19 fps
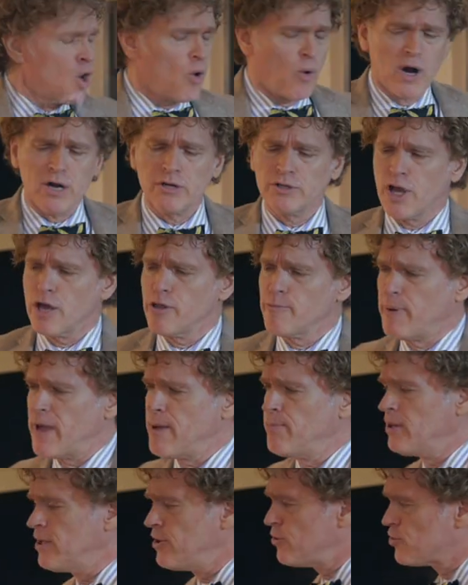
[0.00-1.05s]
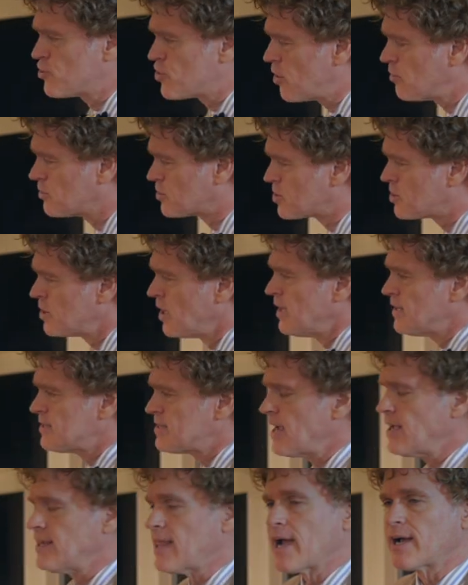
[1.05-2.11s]
Why aren't the other people in your church
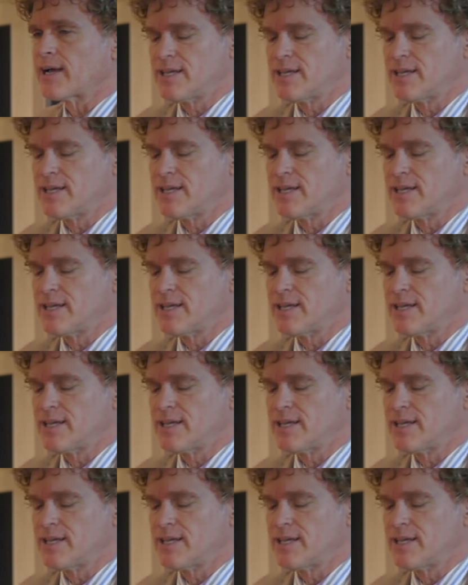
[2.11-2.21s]
saying that?